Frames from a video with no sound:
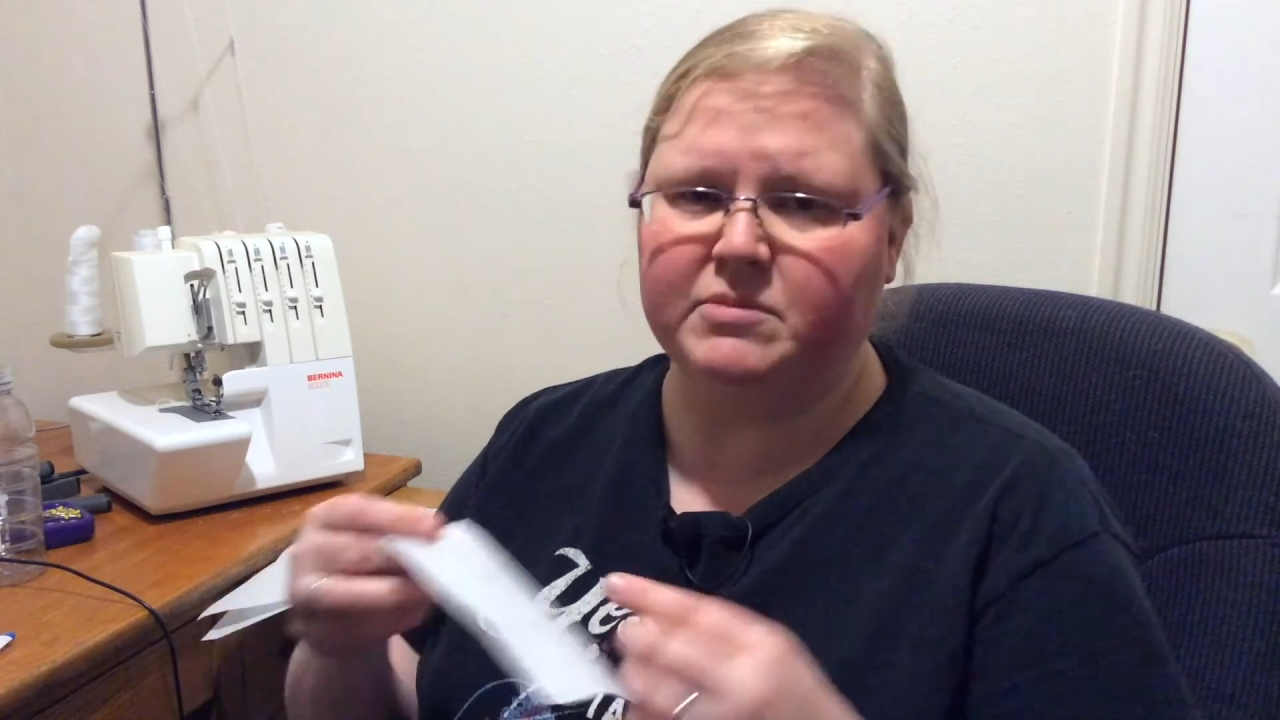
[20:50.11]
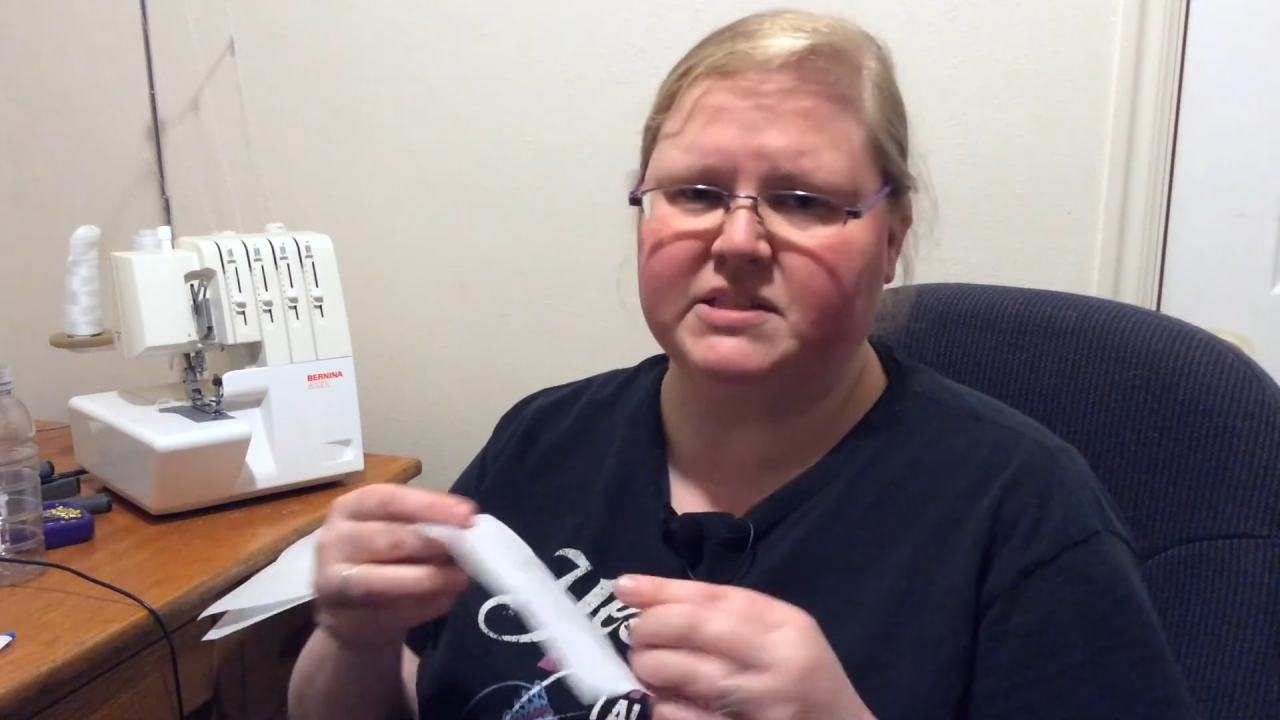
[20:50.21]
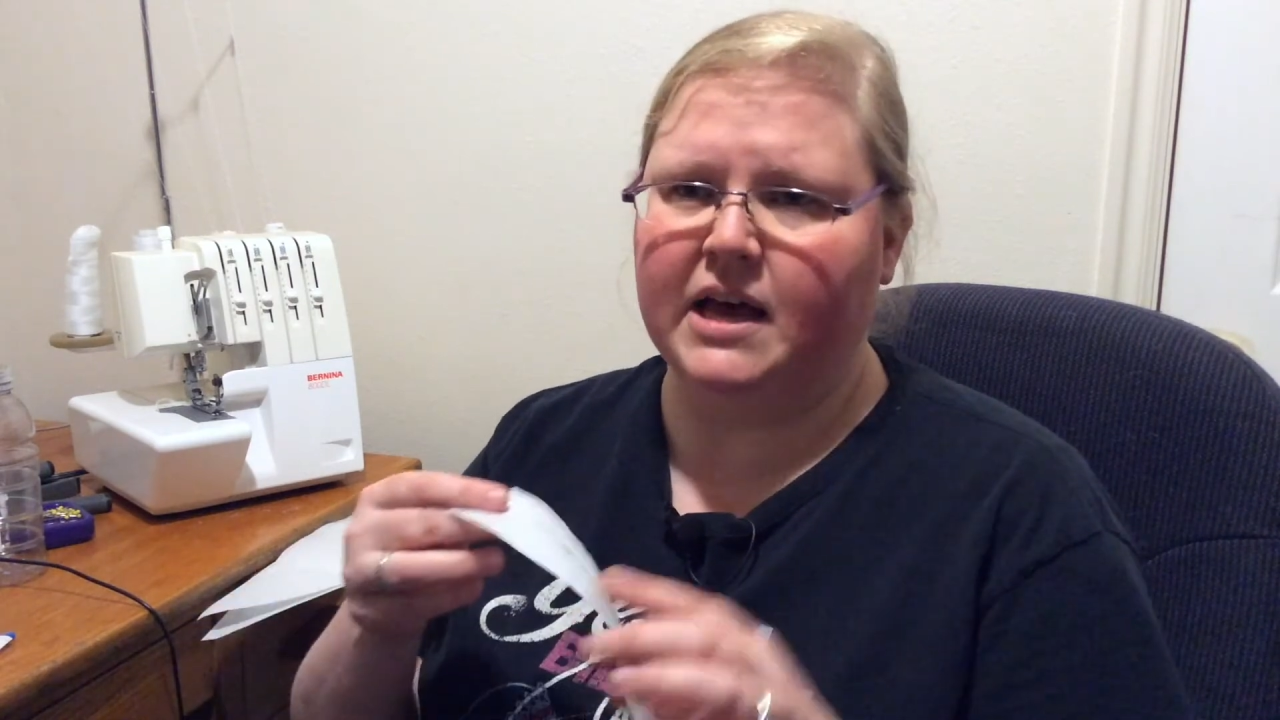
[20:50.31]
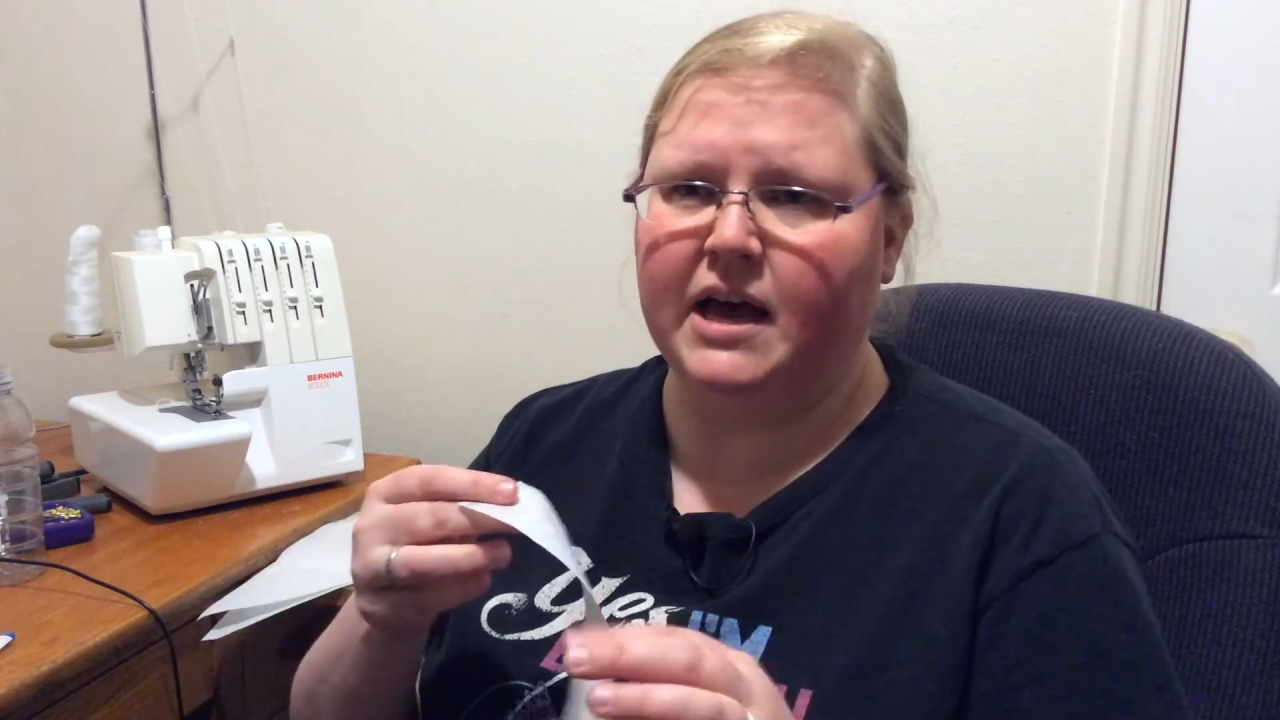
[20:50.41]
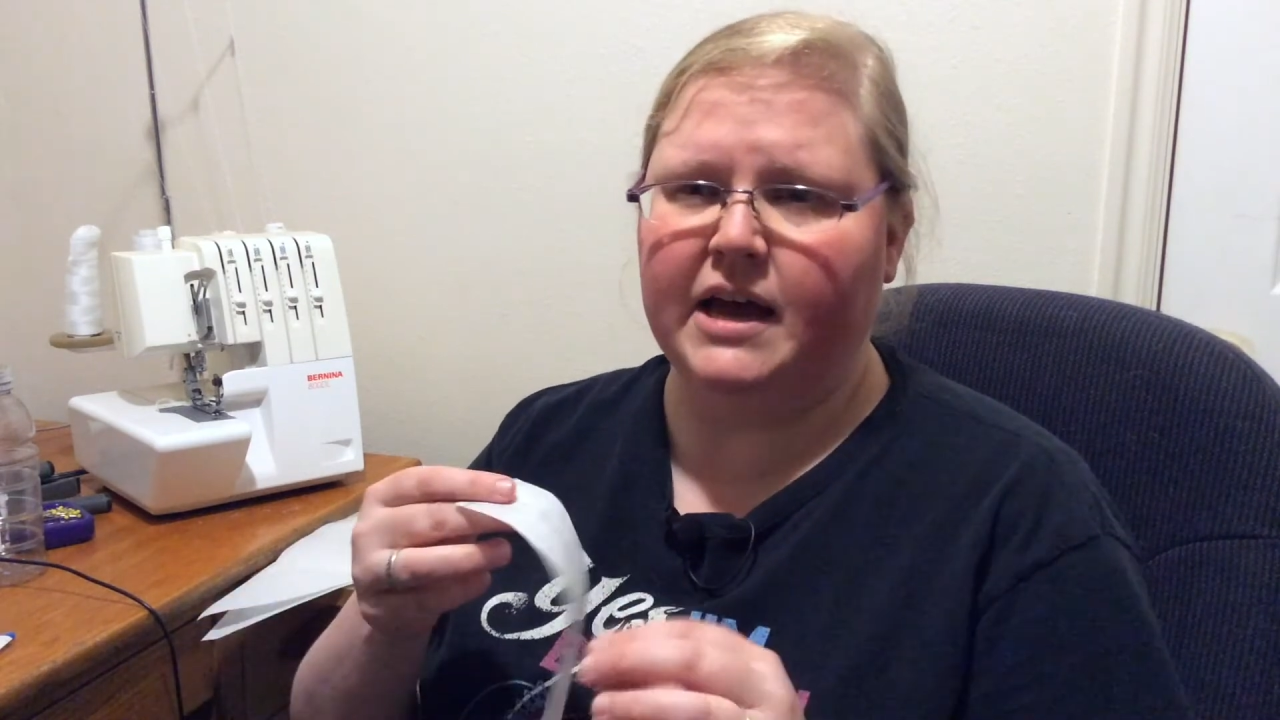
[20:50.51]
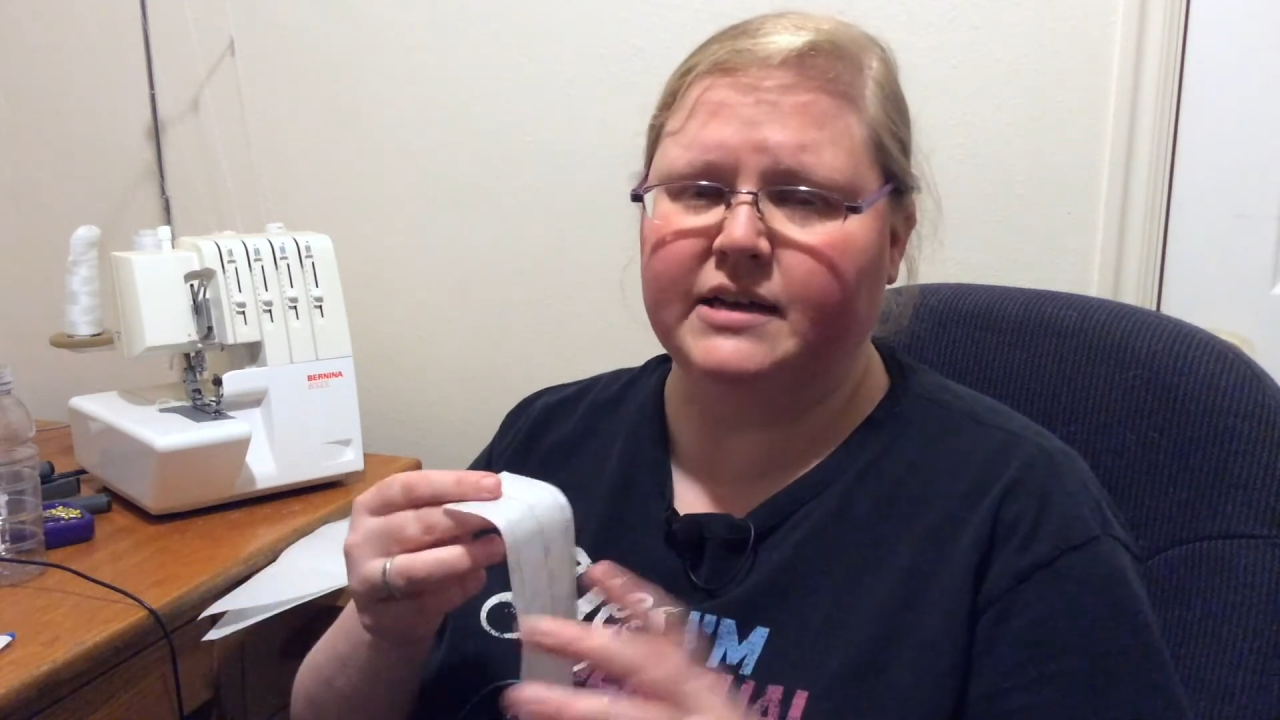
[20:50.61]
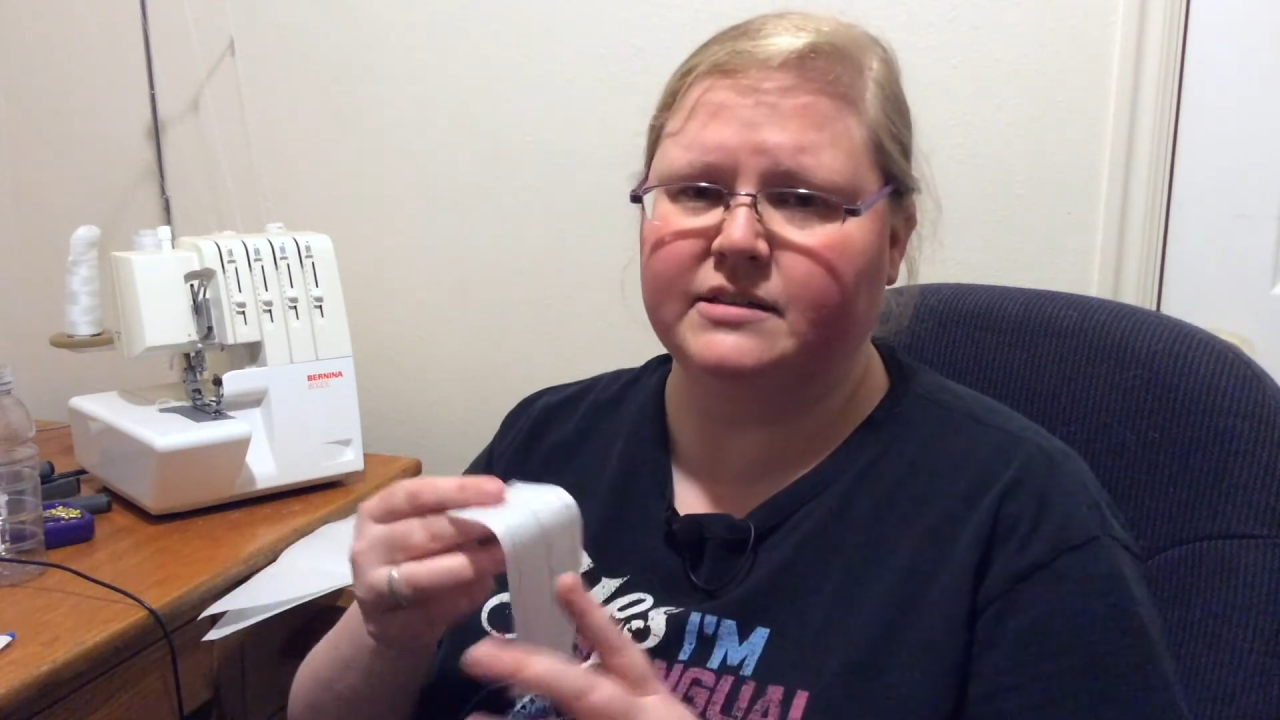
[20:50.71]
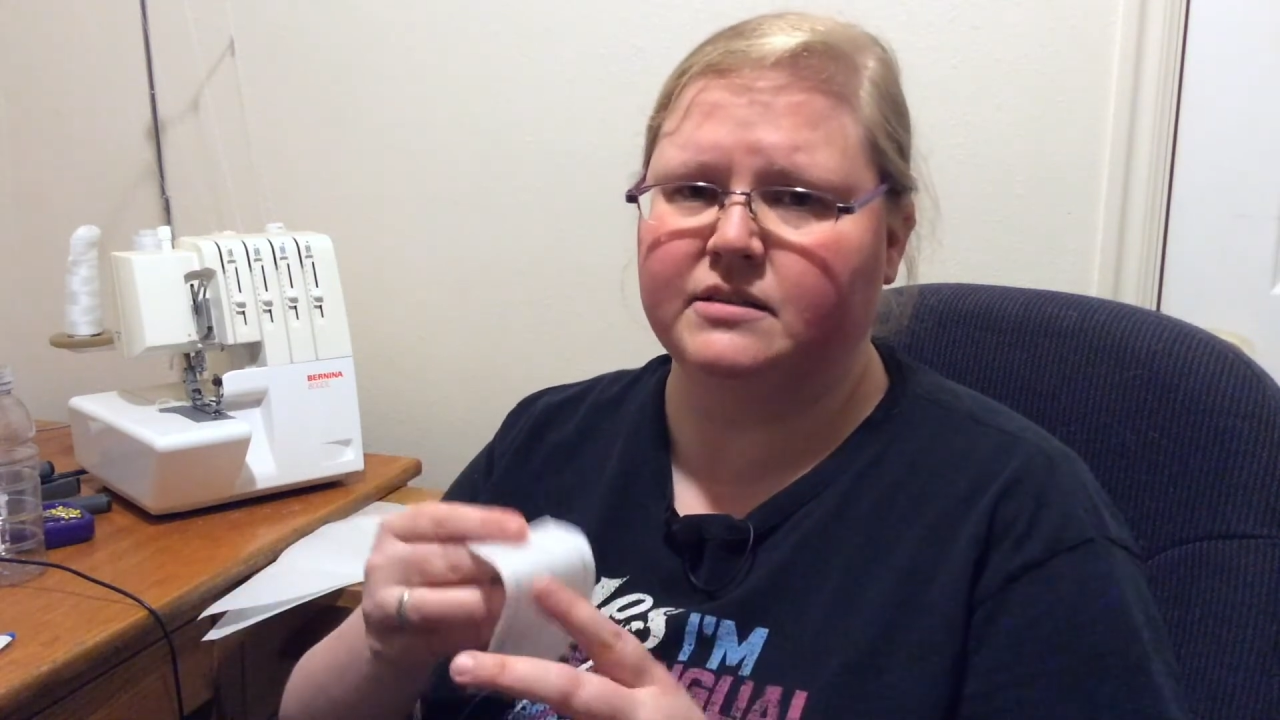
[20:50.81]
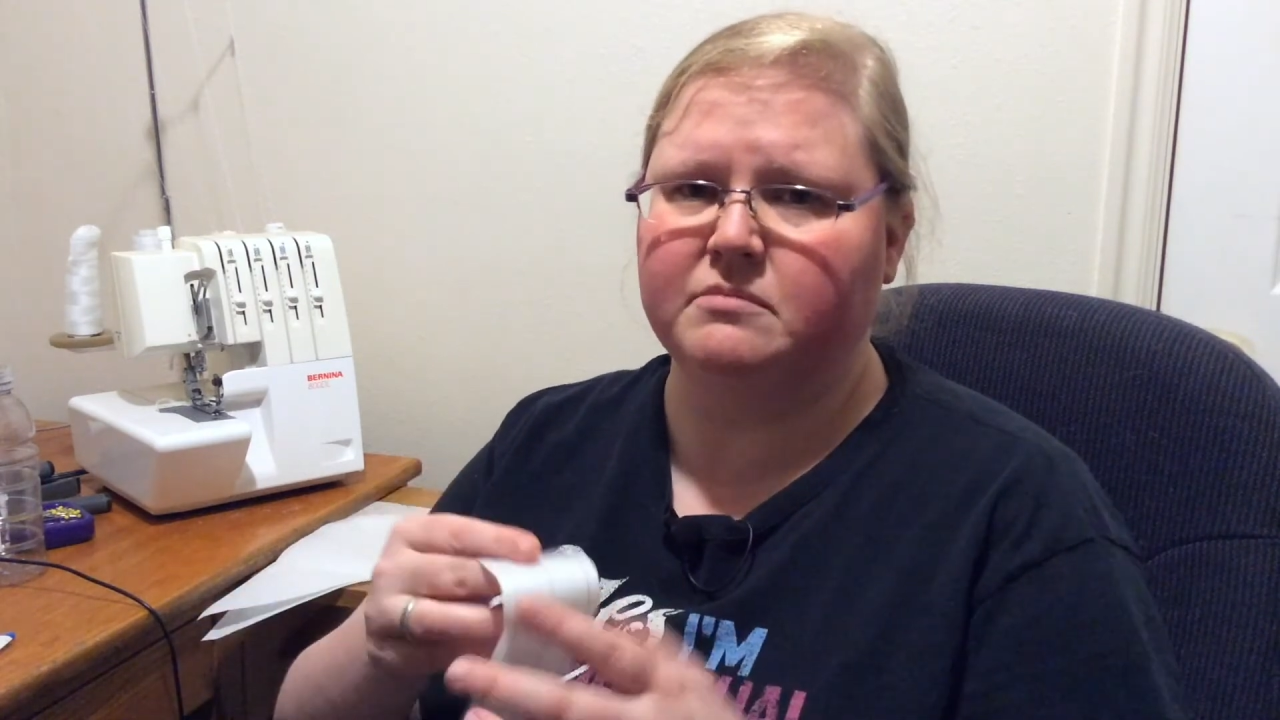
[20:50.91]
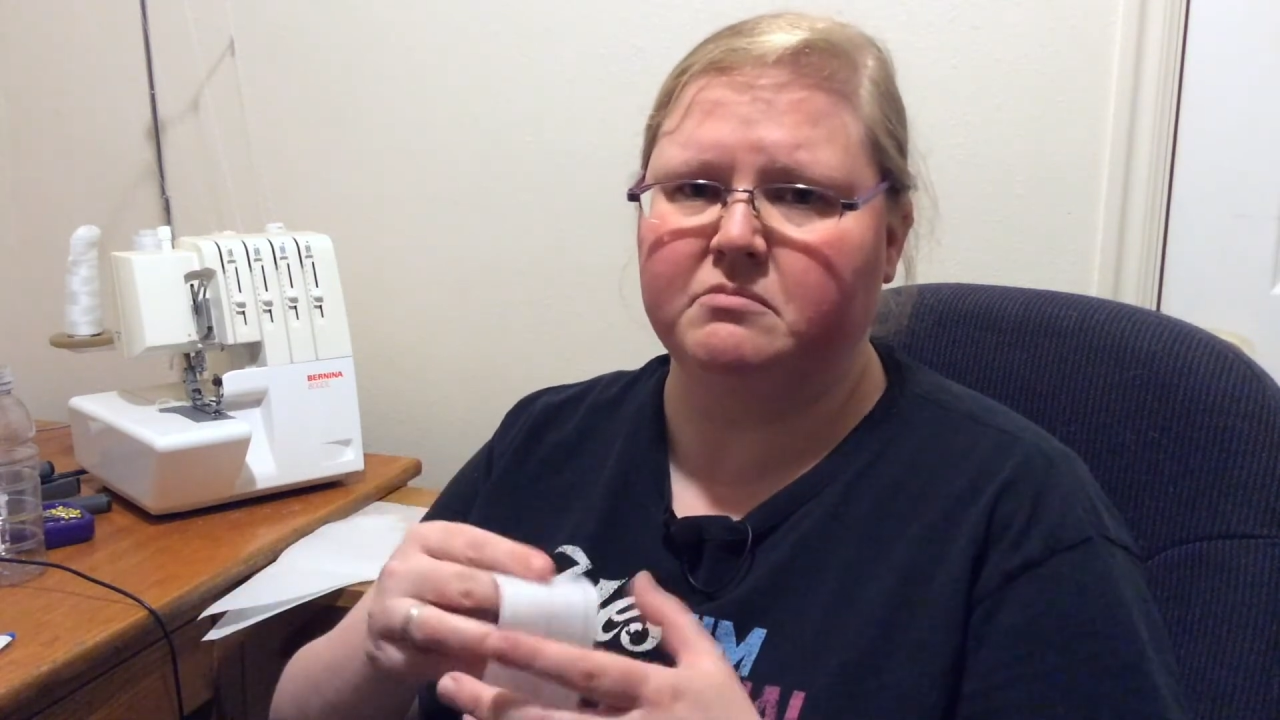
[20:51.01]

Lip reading: size